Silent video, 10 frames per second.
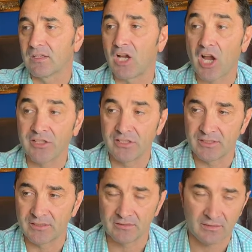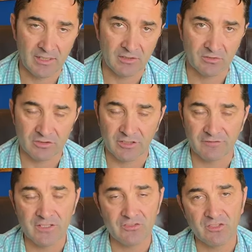guided air to
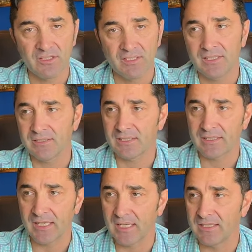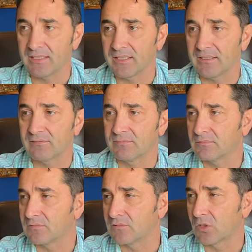surface and then 18
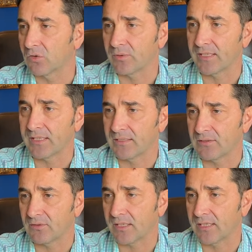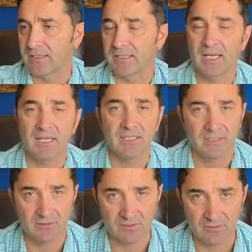drones were 18 or 19
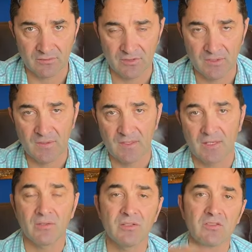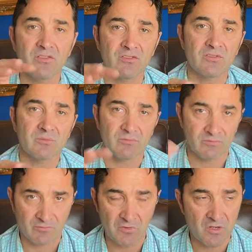18 drones now this is
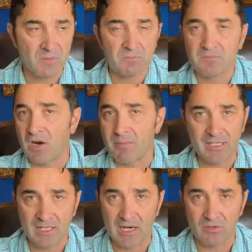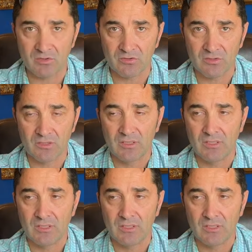for how many hours